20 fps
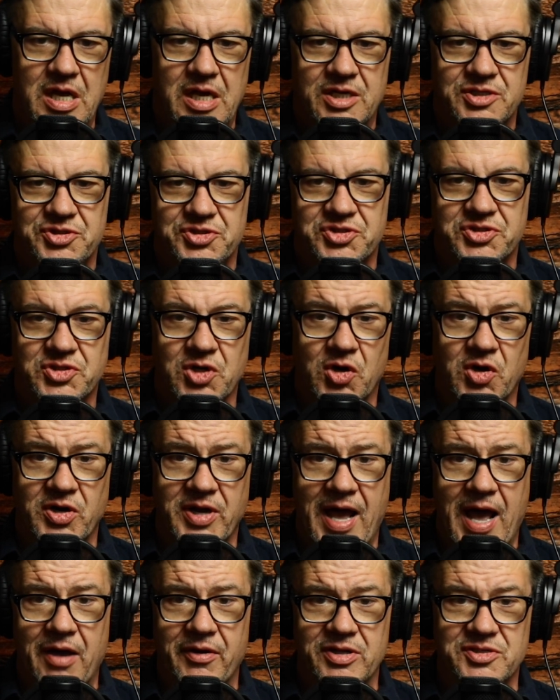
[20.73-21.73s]
She started
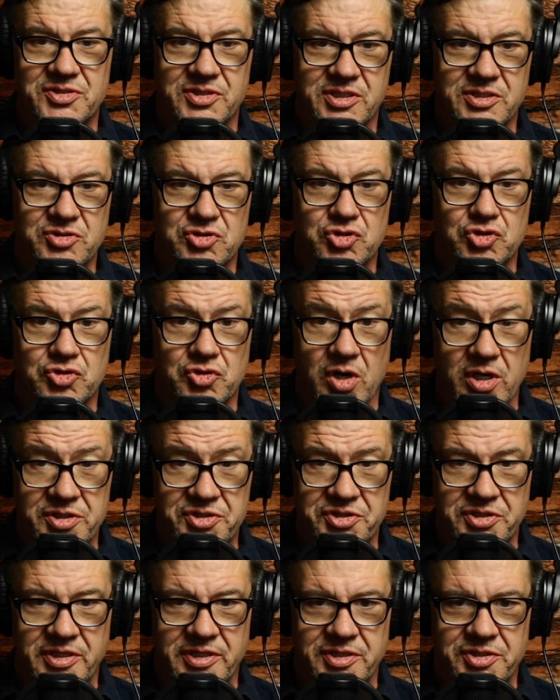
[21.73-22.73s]
out as a
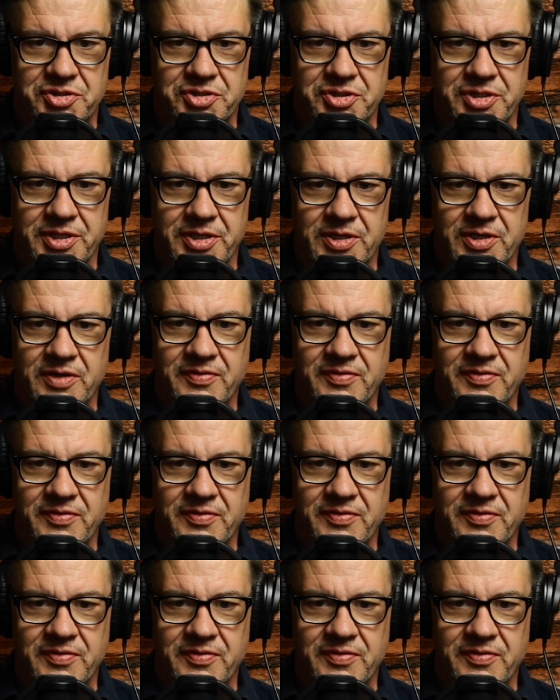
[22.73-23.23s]
construction engineer,